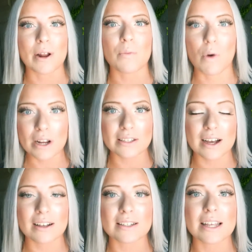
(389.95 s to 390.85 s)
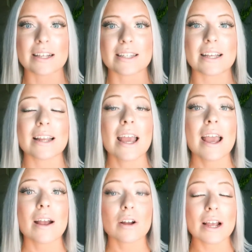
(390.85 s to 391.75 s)
And what it does is
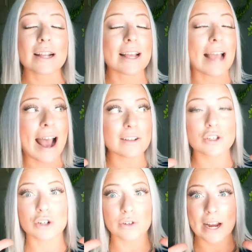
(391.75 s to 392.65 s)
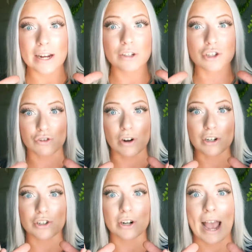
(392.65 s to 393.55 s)
it has created structured